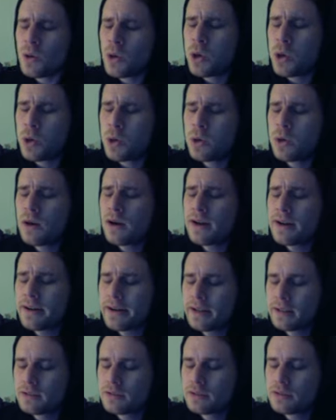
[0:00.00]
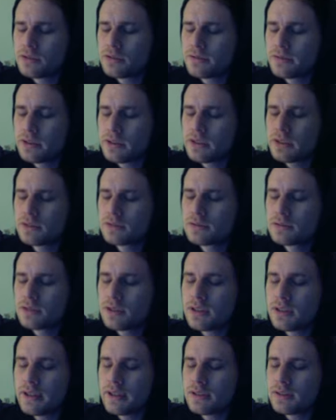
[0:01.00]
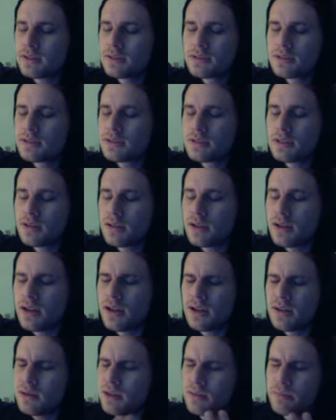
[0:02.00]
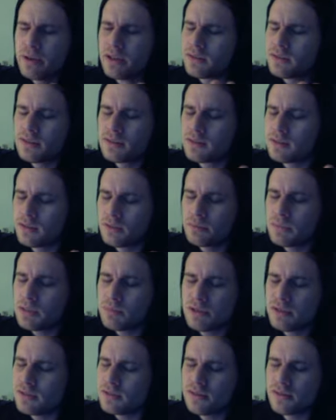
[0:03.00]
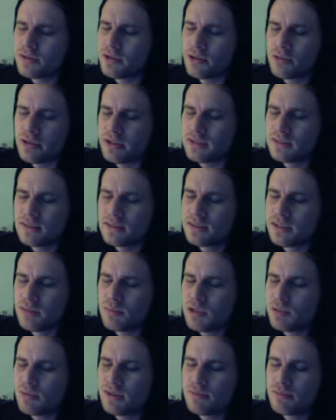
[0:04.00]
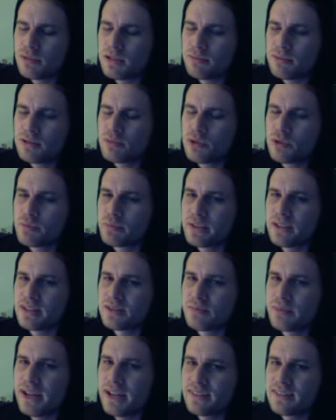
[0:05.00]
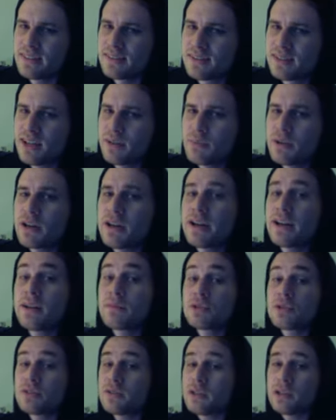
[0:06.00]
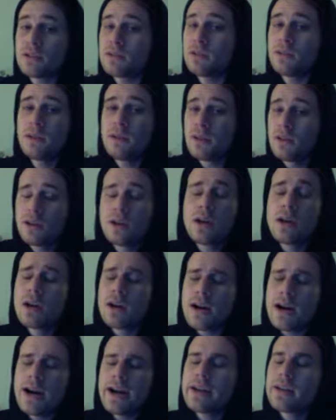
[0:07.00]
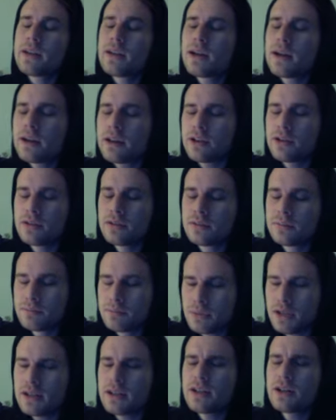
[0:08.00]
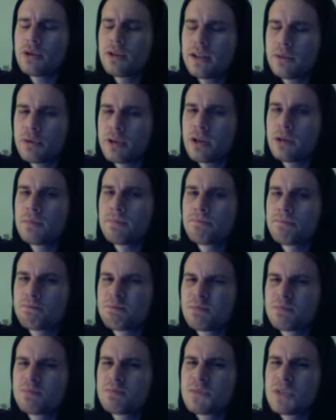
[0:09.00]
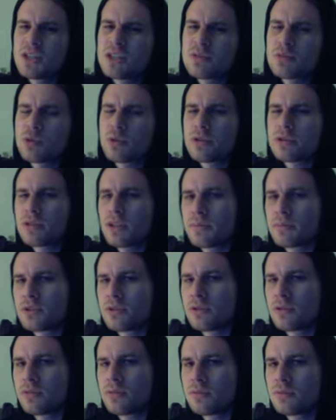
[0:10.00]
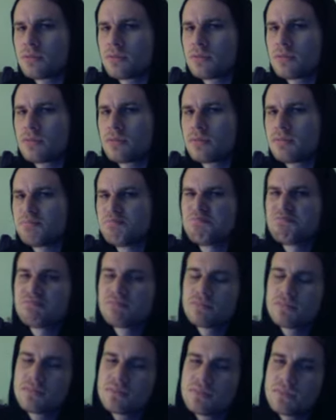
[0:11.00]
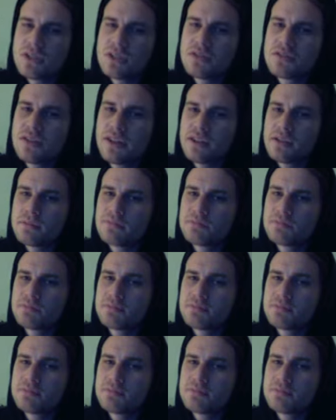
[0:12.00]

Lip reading: alright, just fucking, alright, this is gonna, I bet maybe this will go great this time. Maybe it won't be as bad this time. Alright, I'm just gonna, alright, good. Alright, good, here we go. Customer walks up to you, he's like,